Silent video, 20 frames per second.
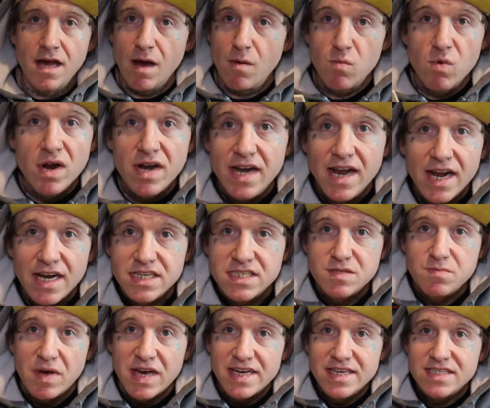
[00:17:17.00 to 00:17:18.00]
I'm running out of
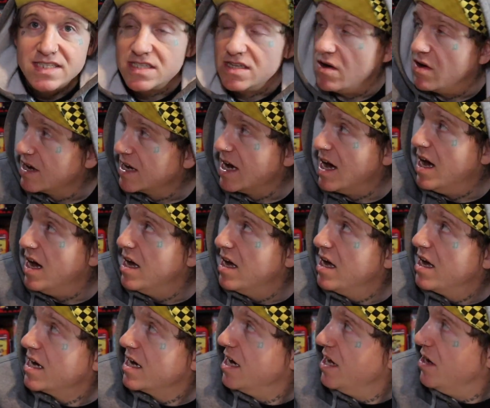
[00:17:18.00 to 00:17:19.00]
space though. I got,
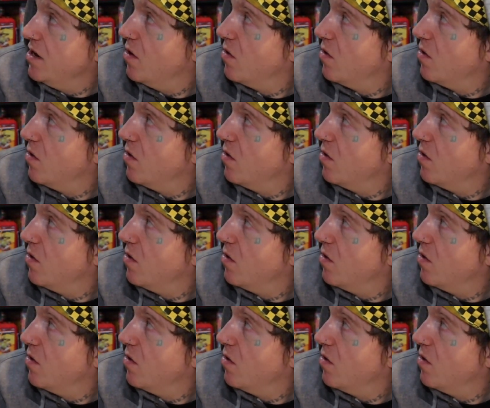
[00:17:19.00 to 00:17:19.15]
I got